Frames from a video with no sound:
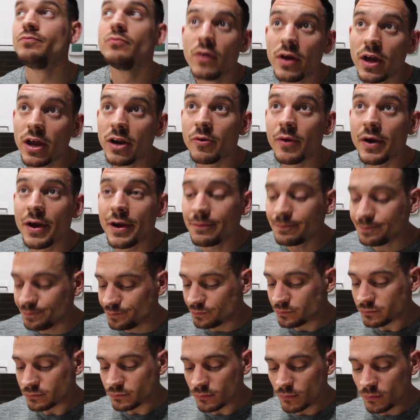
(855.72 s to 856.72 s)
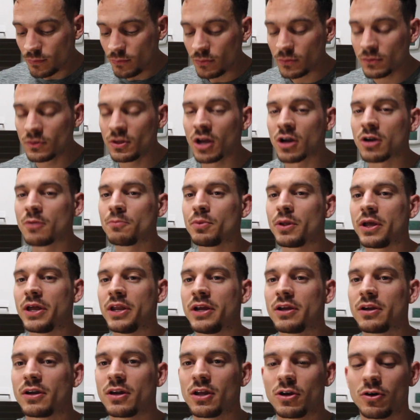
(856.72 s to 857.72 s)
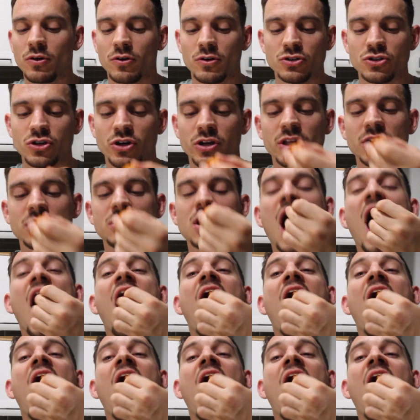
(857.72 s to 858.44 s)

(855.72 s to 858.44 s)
Anyway, not complaining, gonna go enjoy this.